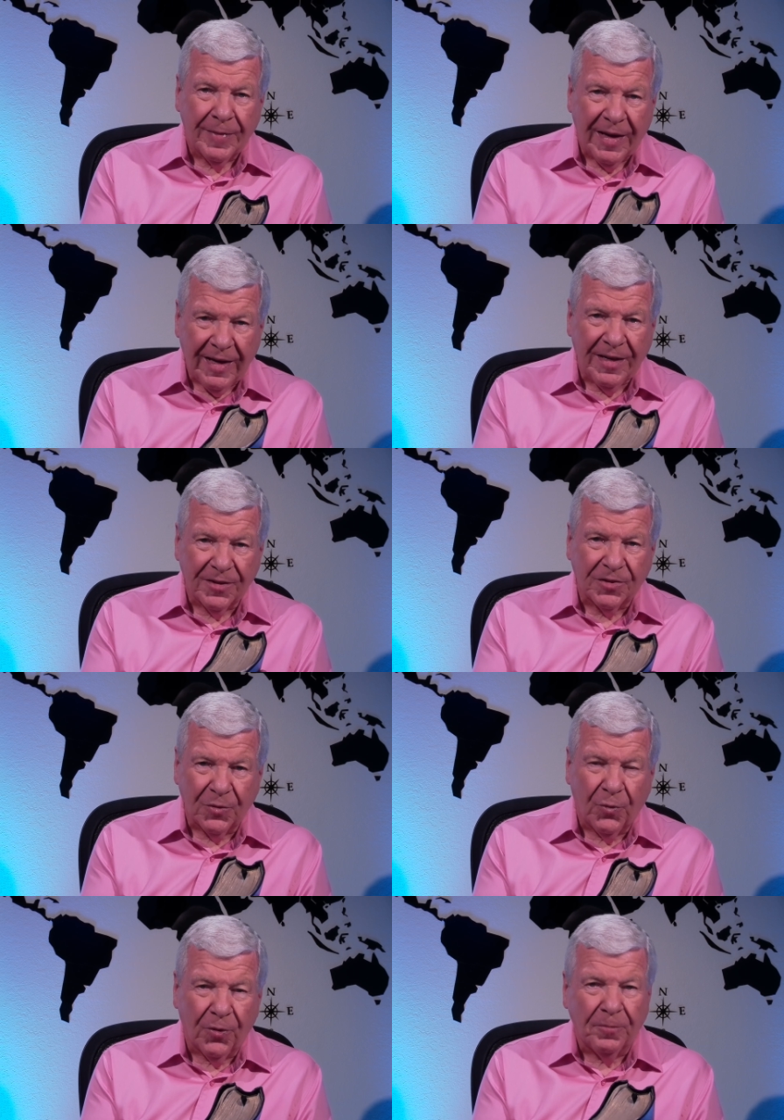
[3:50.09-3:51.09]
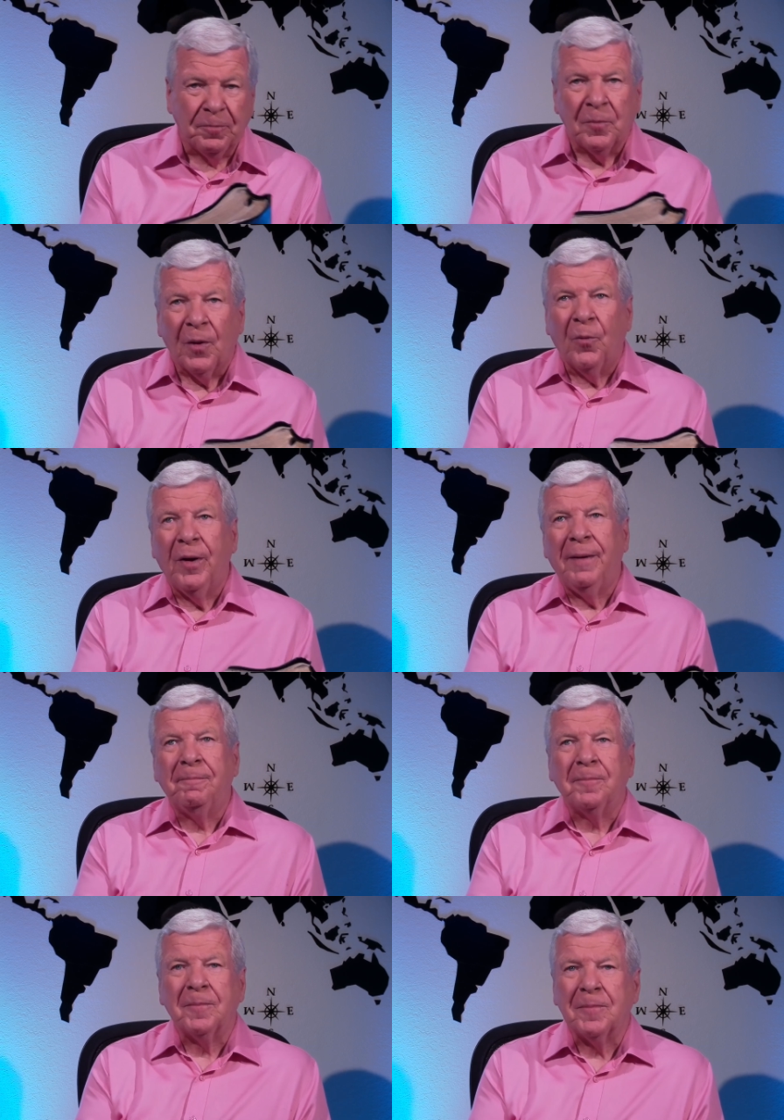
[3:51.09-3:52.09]
He is the Word.
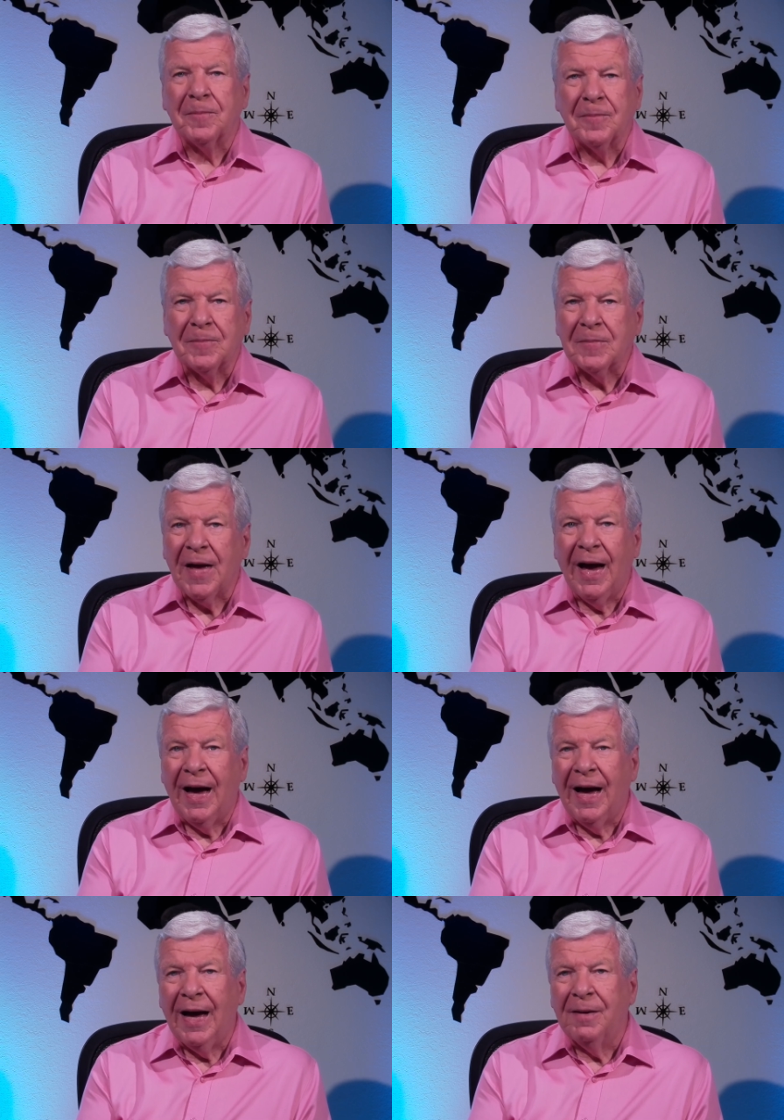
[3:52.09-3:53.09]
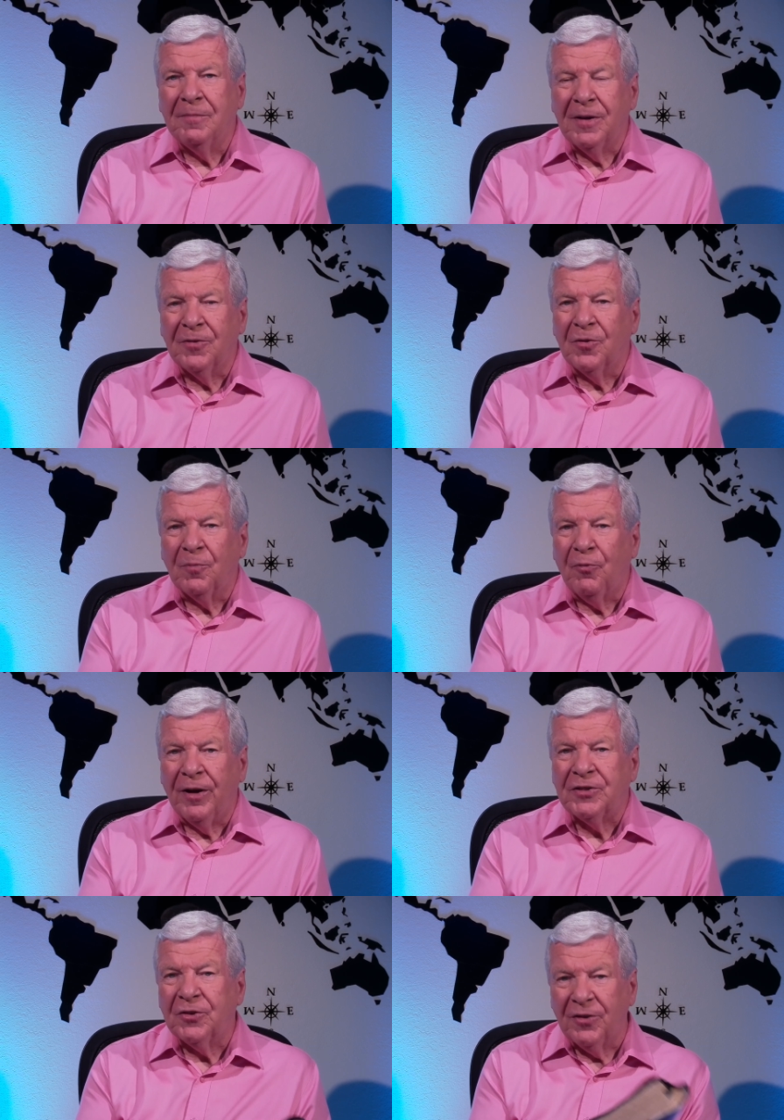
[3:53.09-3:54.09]
When I'm under
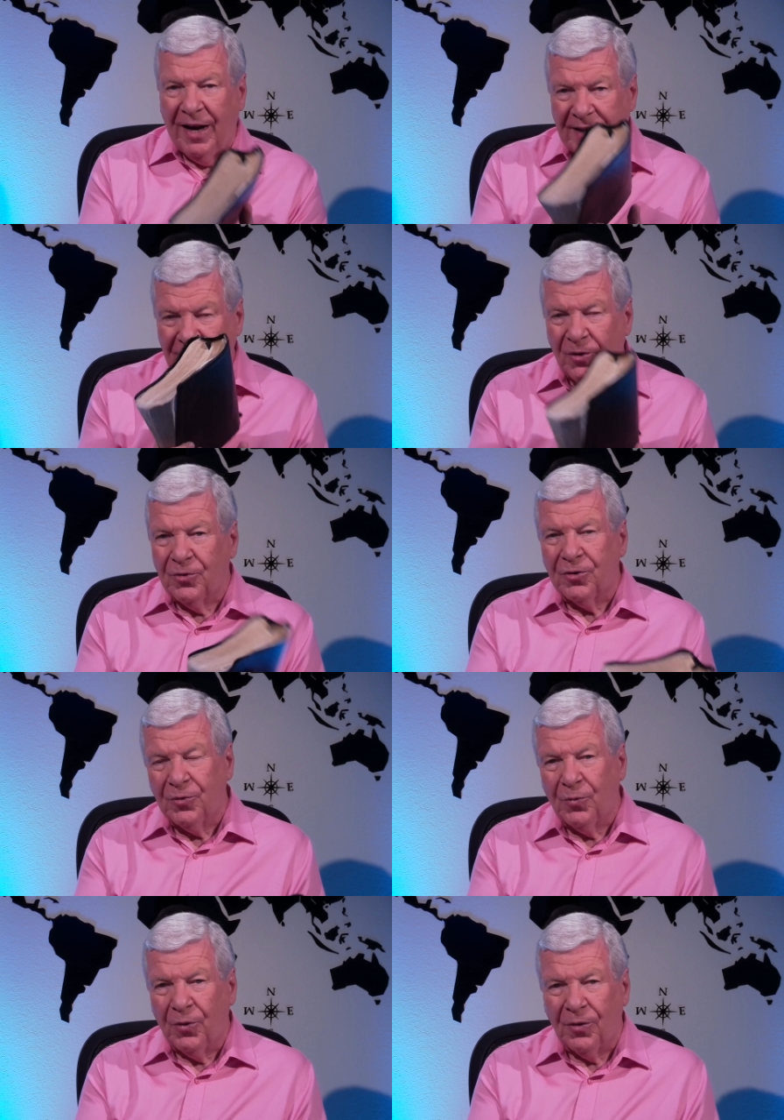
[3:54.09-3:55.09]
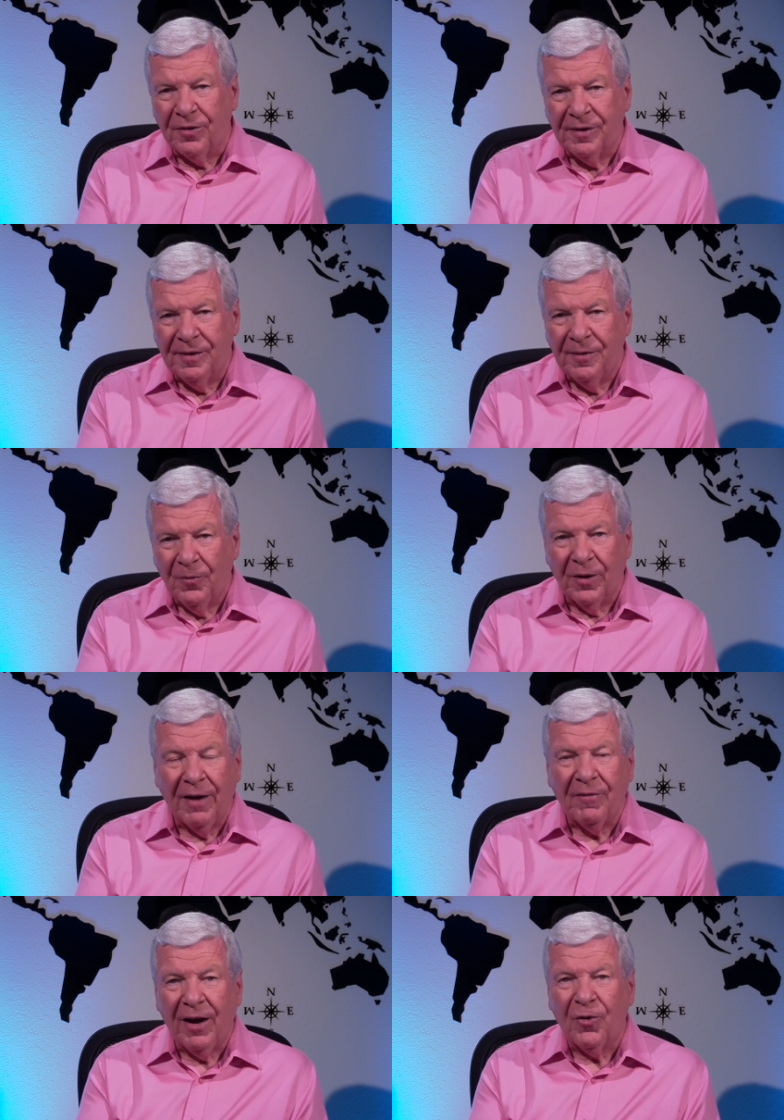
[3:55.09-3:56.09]
pressure, I go to the Word. When
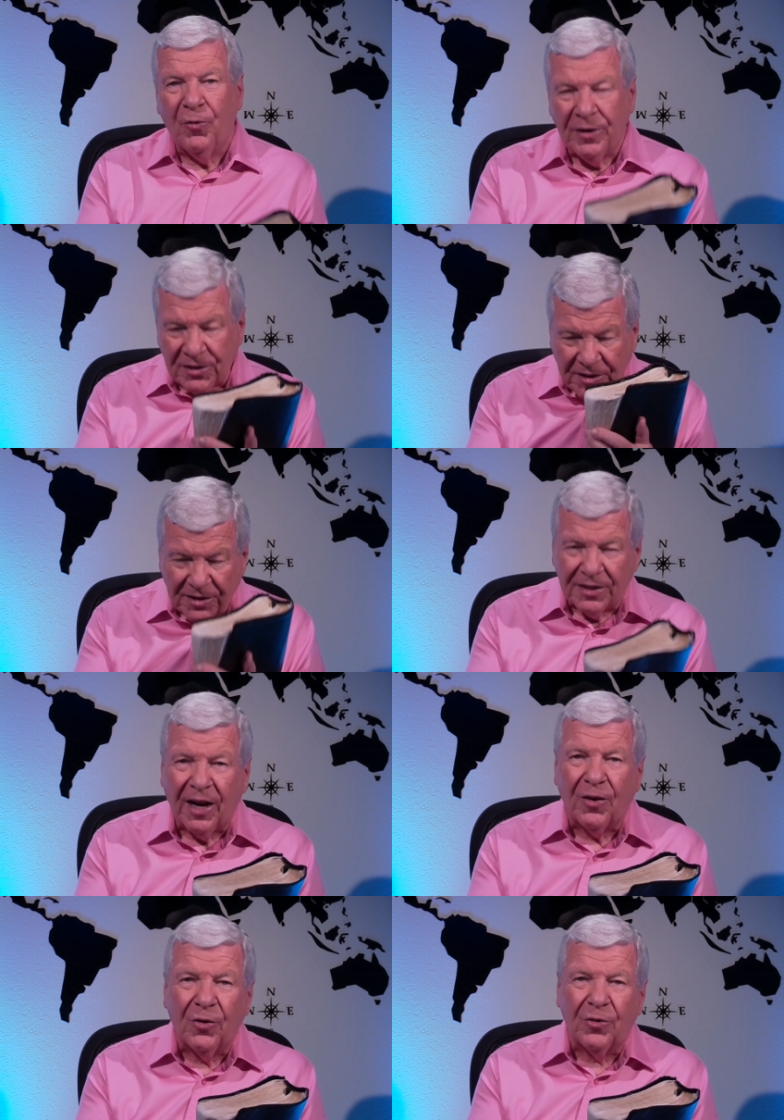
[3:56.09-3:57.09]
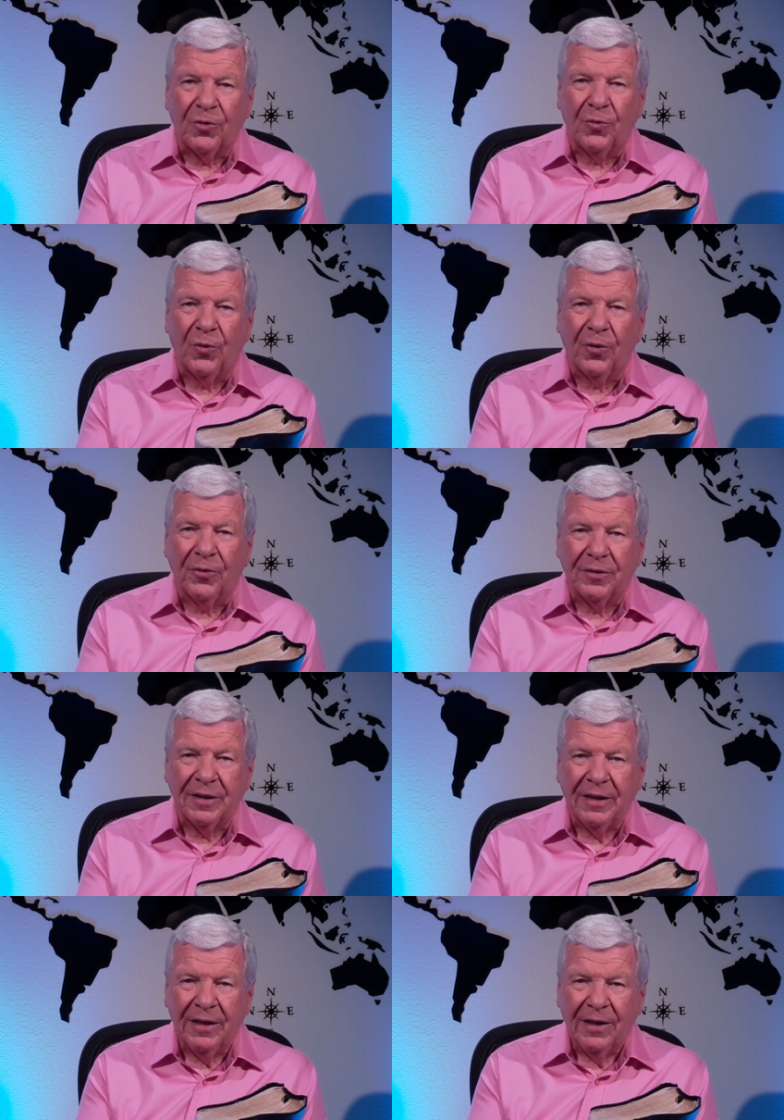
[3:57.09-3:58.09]
I've got questions, I go to the Word.
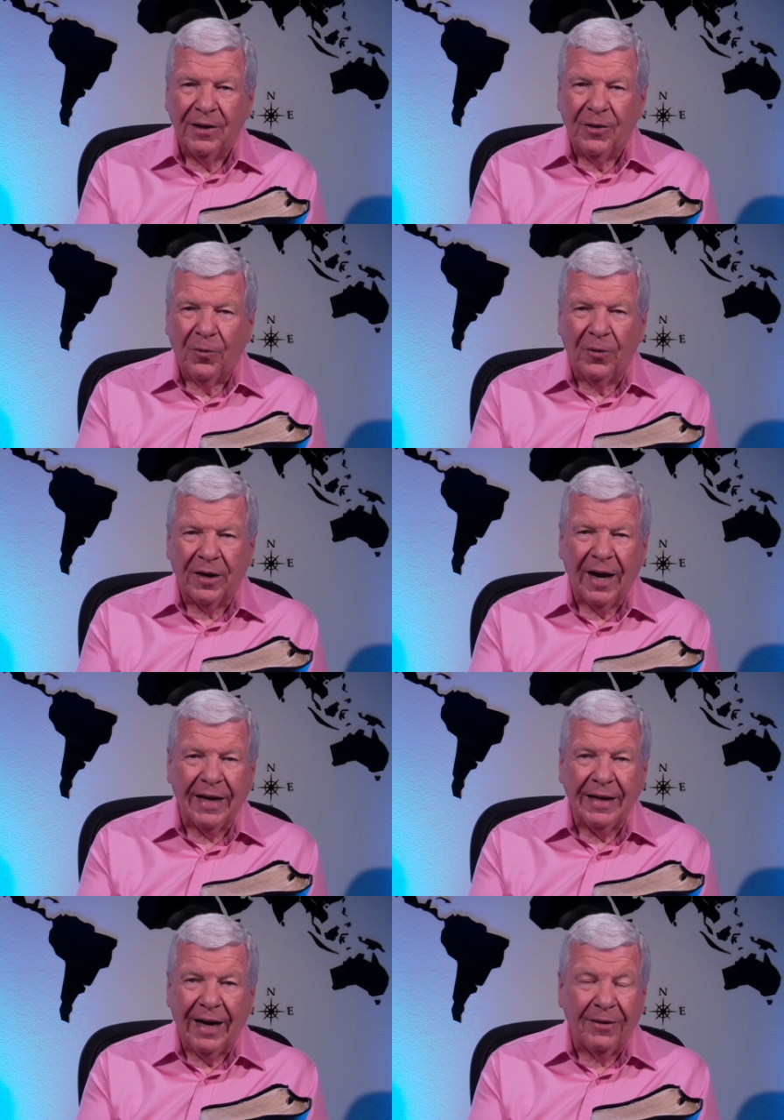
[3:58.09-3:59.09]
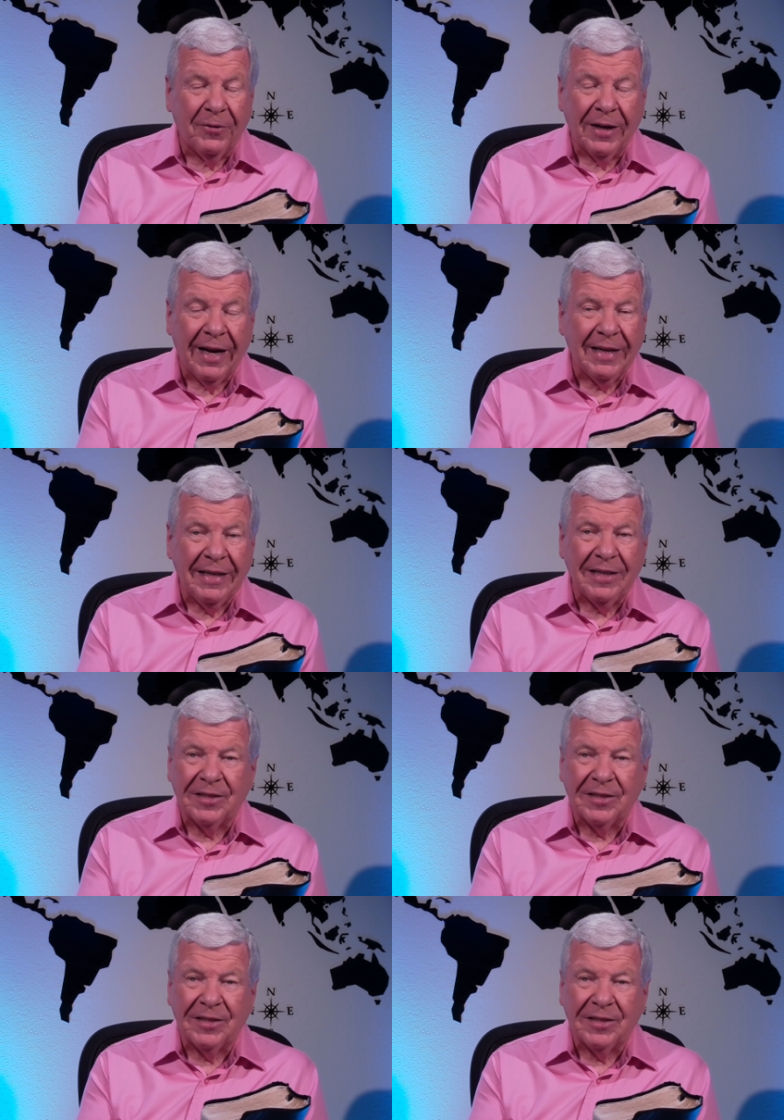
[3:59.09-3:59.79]
When I need